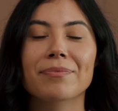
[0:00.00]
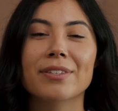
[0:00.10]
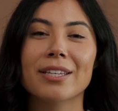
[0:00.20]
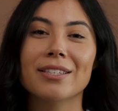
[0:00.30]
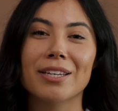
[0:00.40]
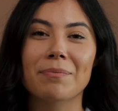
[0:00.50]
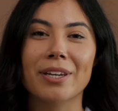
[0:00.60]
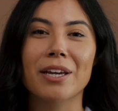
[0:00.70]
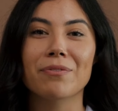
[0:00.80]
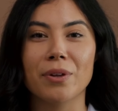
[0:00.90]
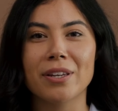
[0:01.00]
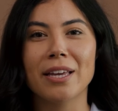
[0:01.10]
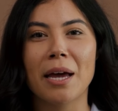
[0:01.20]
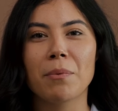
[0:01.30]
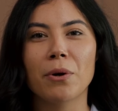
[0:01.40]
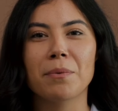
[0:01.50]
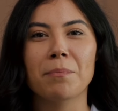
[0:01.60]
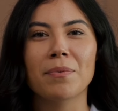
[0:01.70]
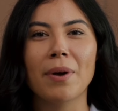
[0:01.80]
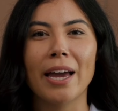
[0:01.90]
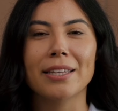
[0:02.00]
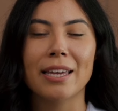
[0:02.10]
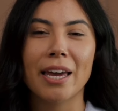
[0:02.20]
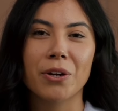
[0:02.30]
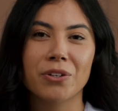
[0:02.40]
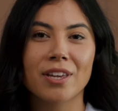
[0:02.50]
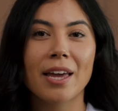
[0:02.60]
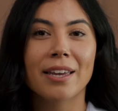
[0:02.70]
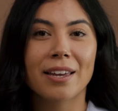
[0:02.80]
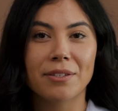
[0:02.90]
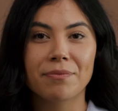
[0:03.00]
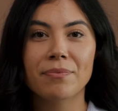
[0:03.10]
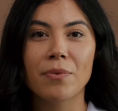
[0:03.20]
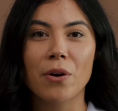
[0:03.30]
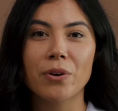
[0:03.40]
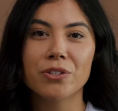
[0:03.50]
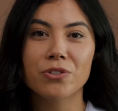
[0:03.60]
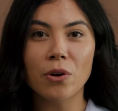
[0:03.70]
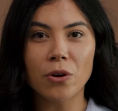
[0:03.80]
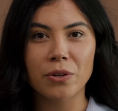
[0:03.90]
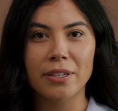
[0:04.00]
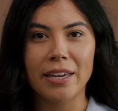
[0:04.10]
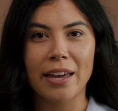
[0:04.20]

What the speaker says: TCP, for example, provides error checking, flow control,